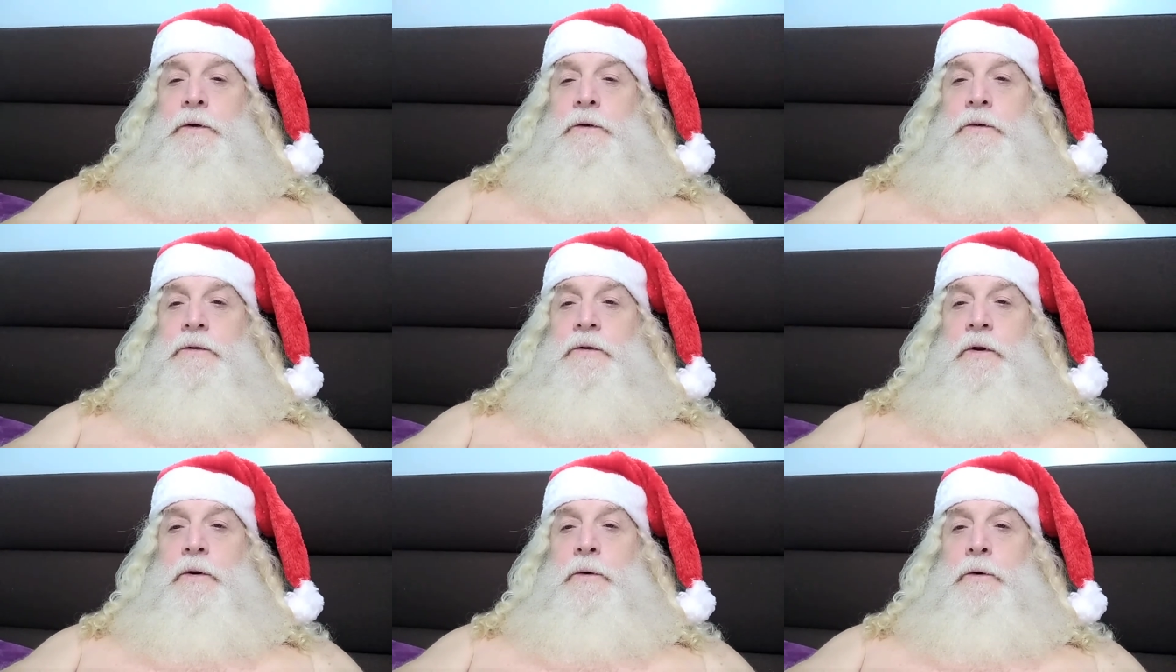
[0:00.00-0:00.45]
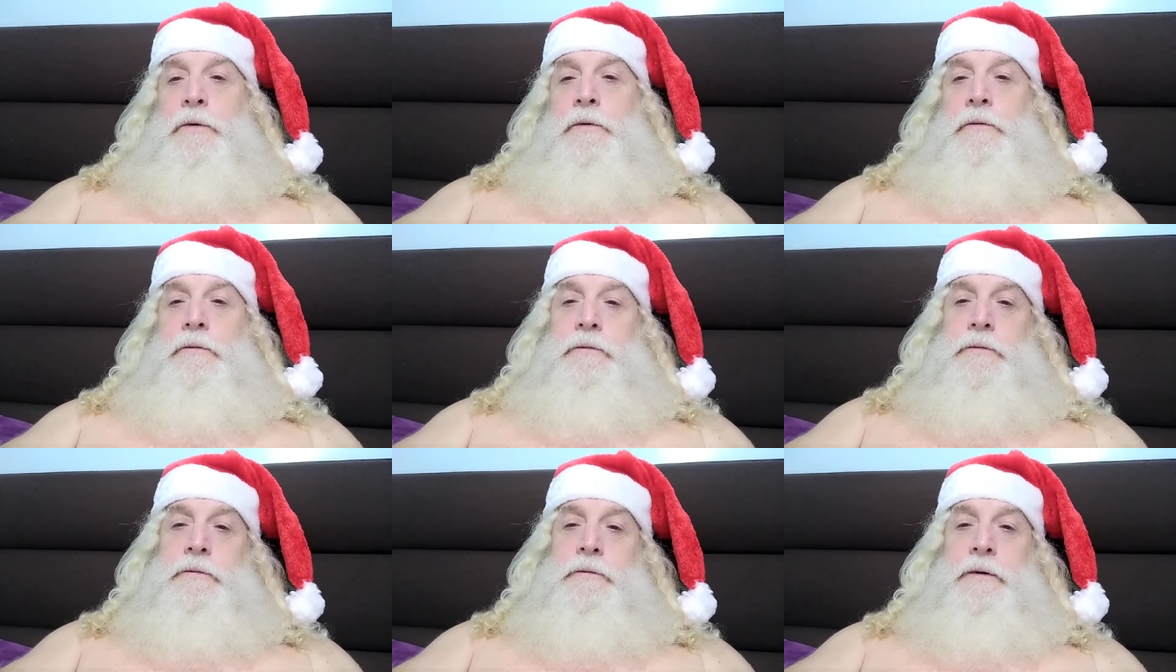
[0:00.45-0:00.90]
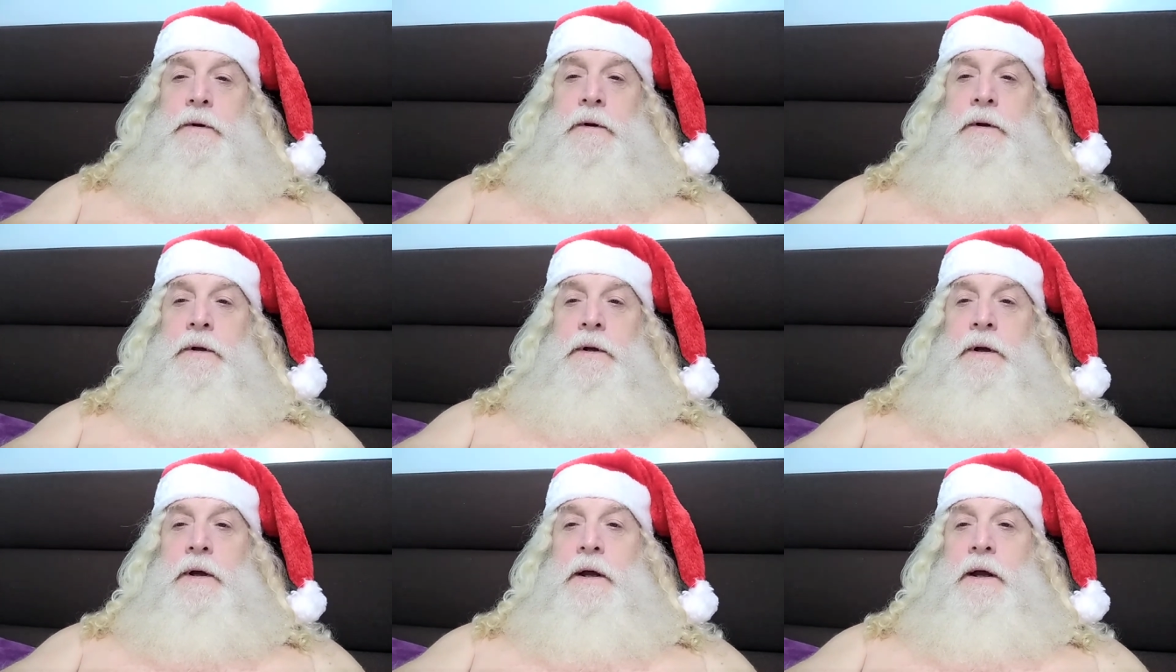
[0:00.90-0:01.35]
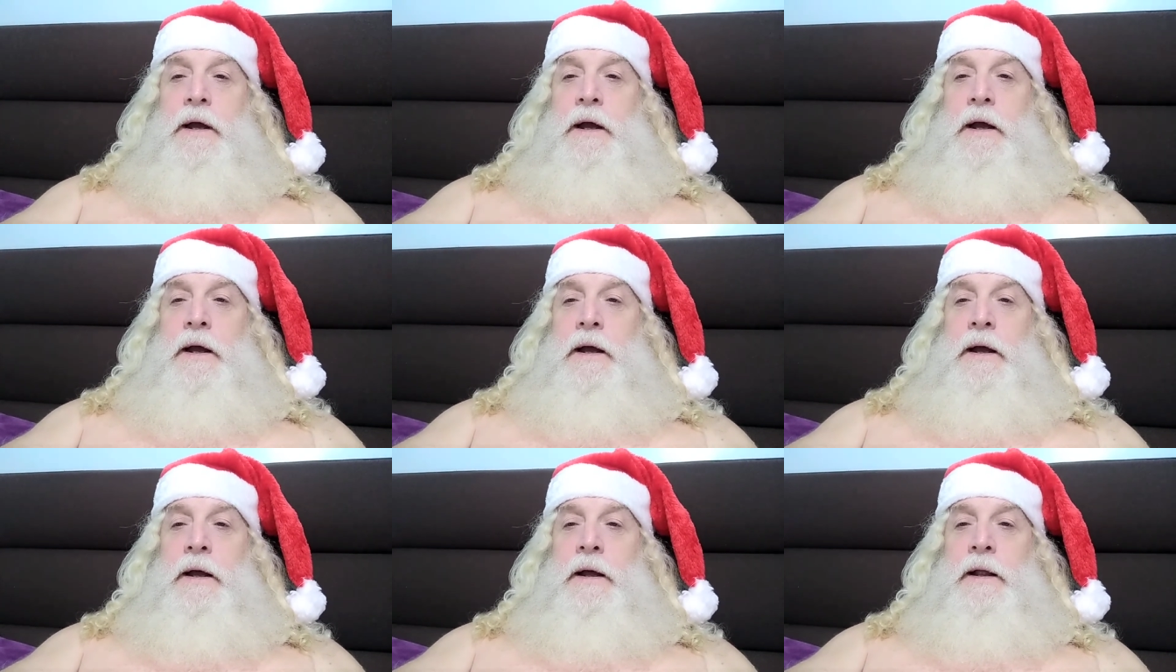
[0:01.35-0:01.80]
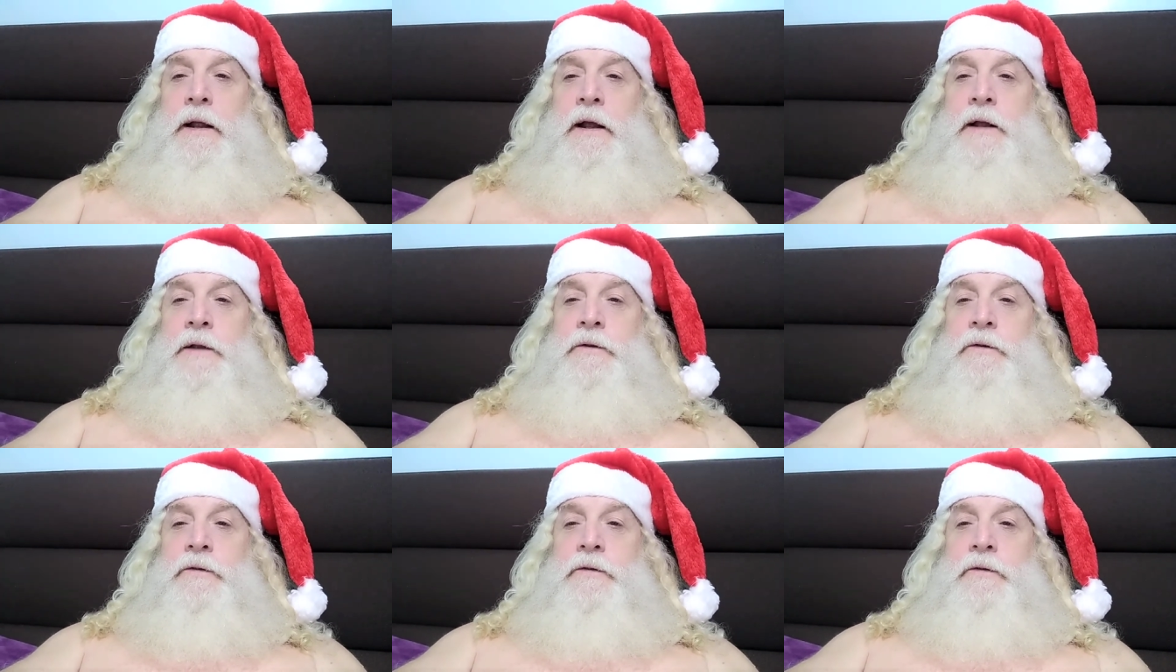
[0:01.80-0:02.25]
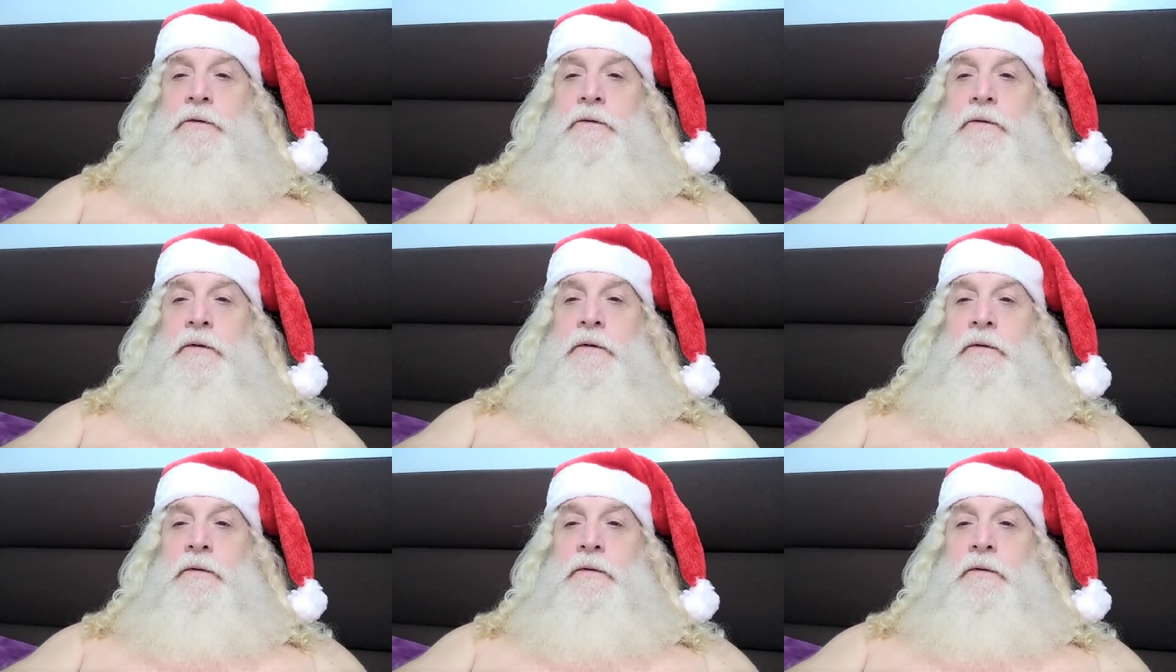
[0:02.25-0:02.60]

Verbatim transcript: So, well, that's